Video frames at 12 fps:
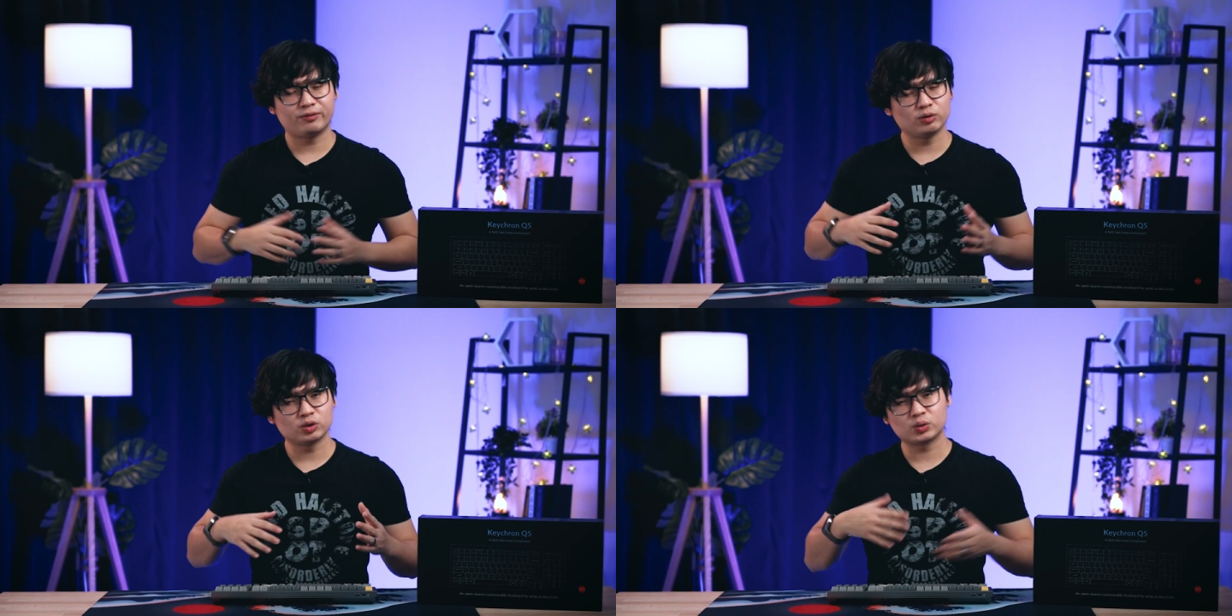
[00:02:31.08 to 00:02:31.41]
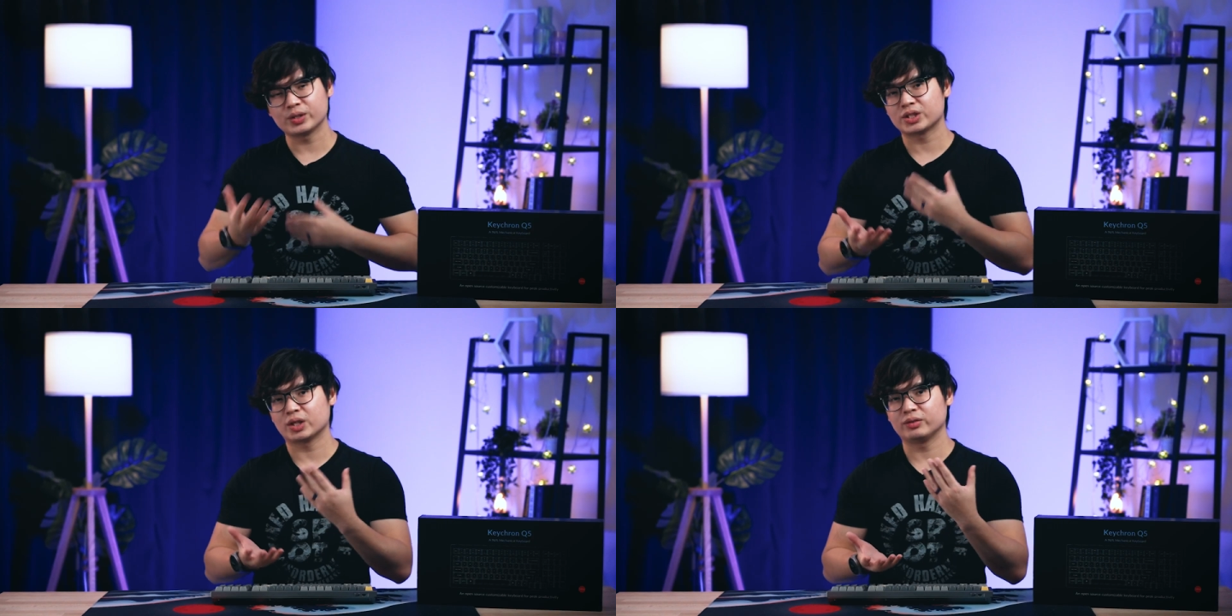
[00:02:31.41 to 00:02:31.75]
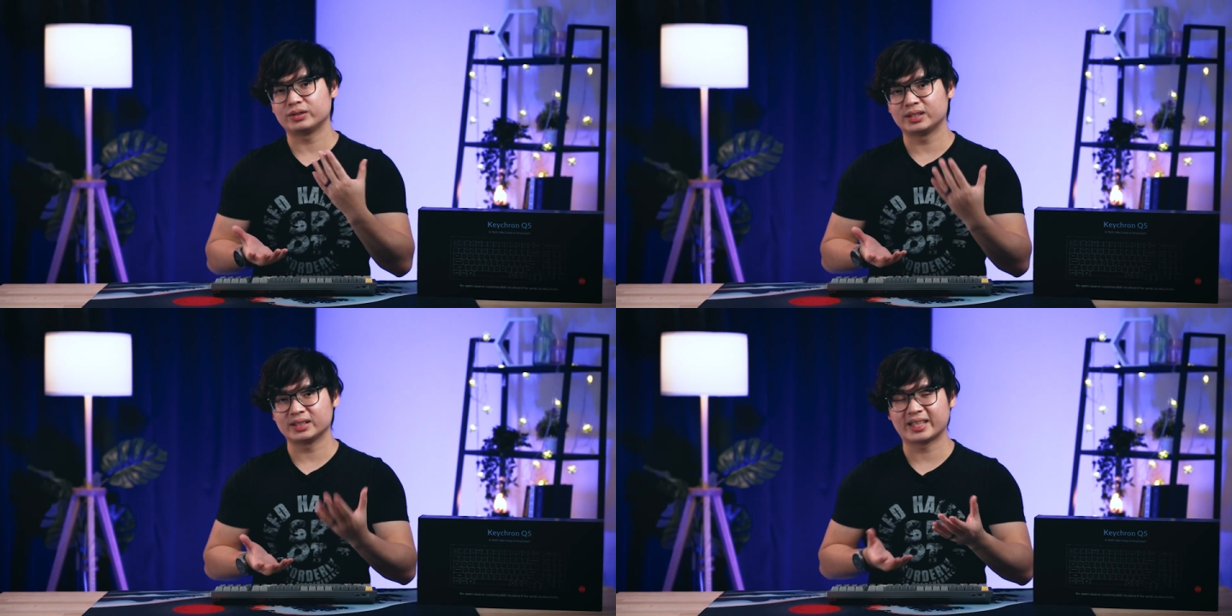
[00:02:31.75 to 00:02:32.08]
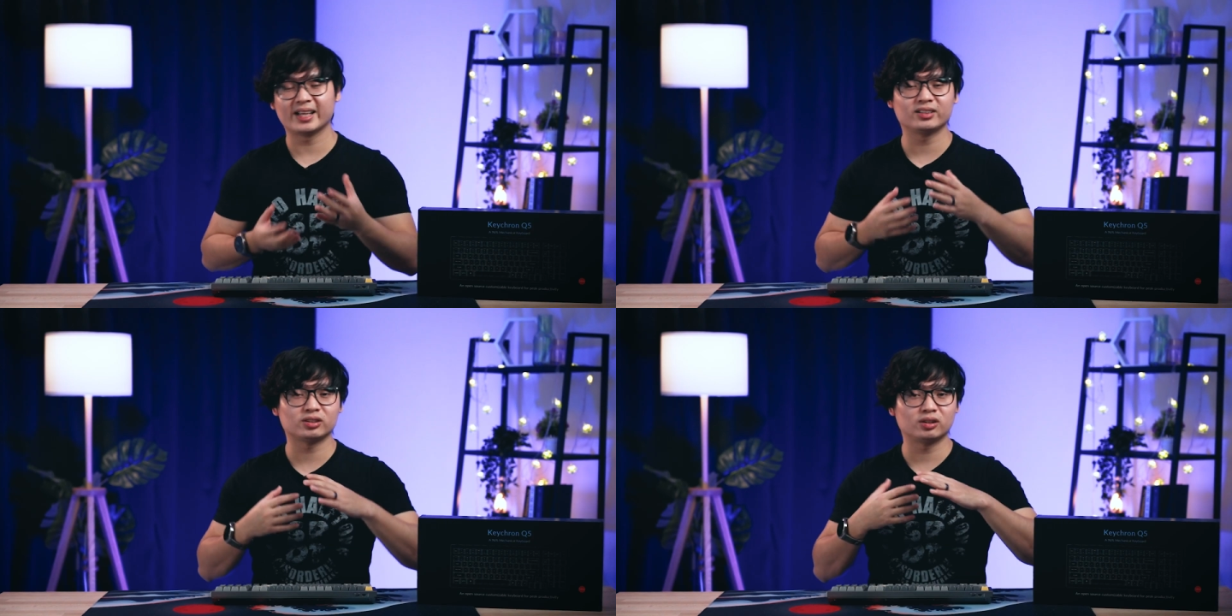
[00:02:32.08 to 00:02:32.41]
you switch out the
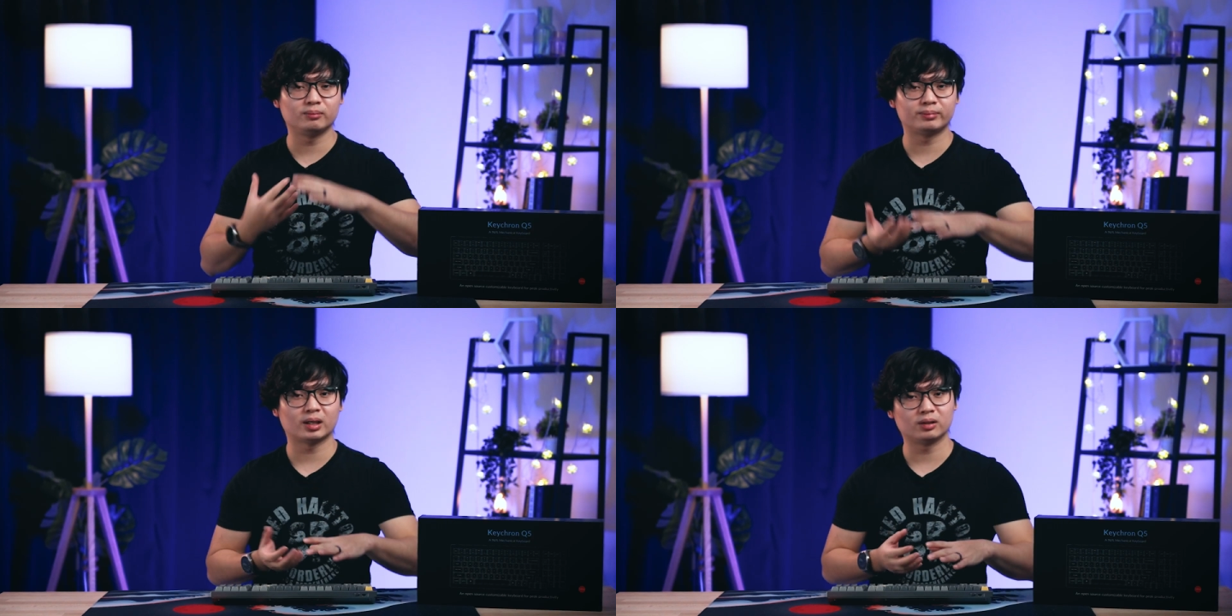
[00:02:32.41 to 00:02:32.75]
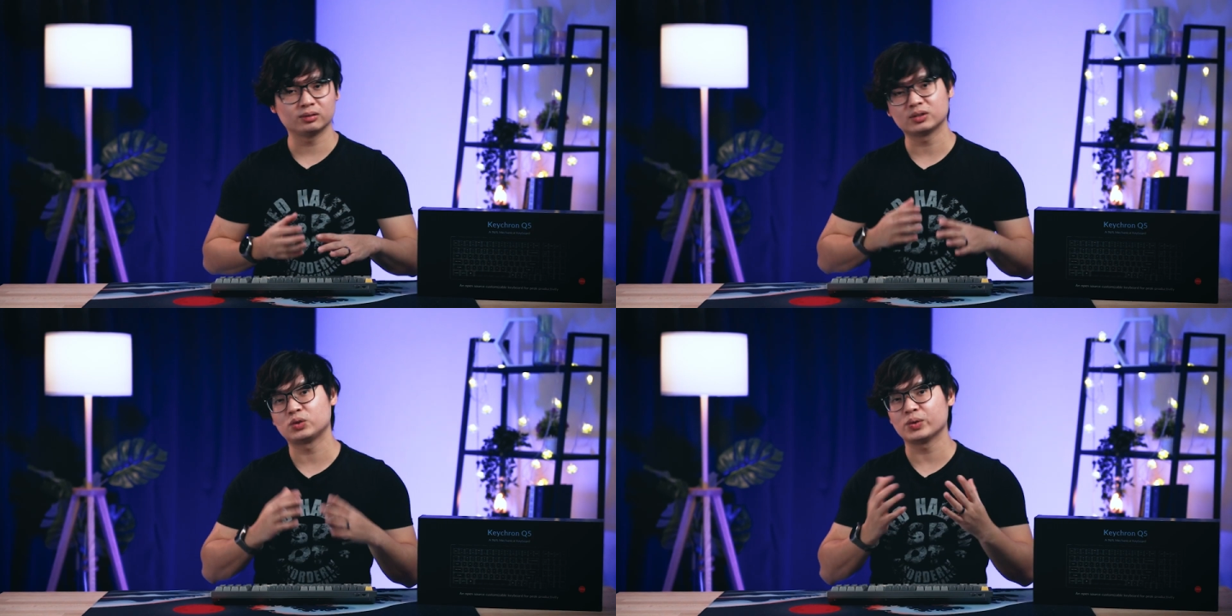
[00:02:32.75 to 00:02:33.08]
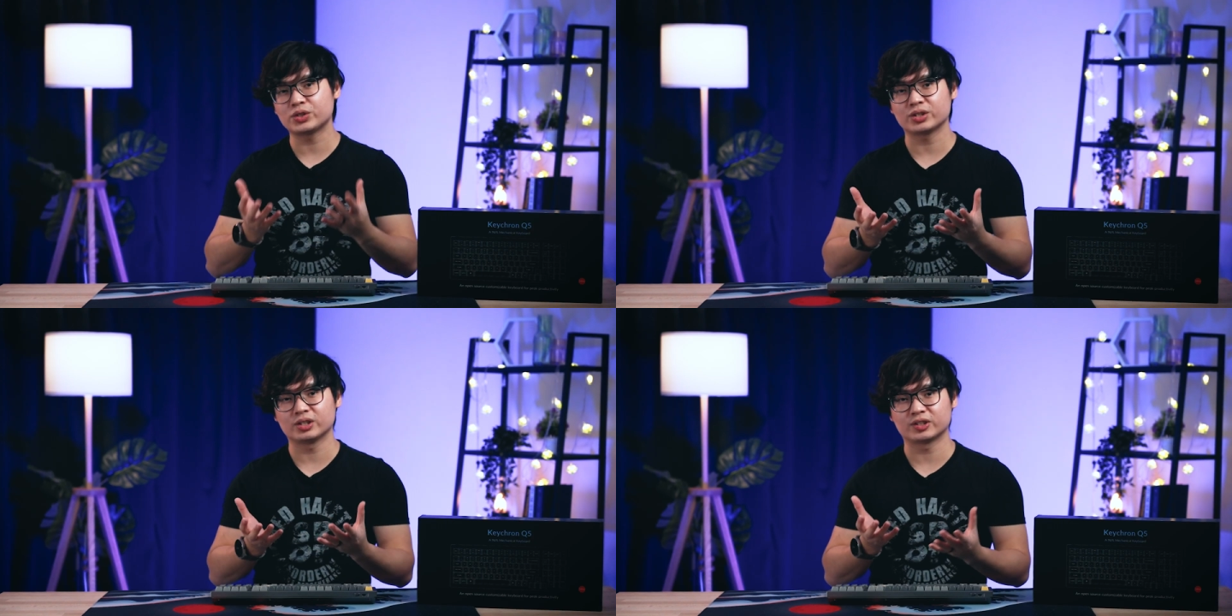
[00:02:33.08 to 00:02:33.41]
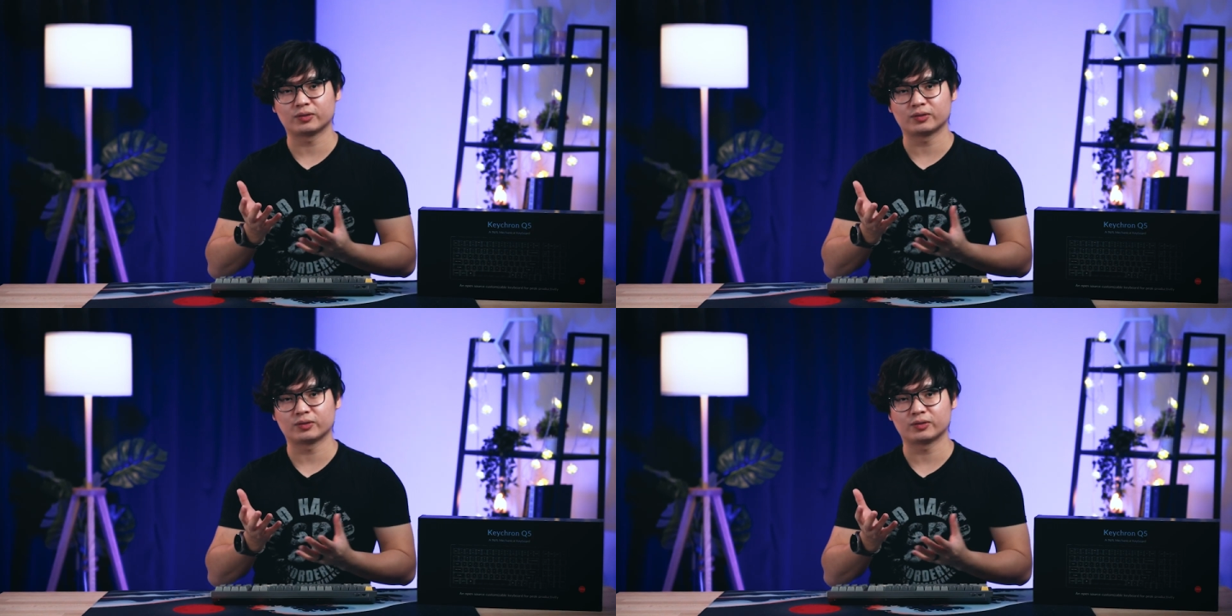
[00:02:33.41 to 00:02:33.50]
Gateron Brown switches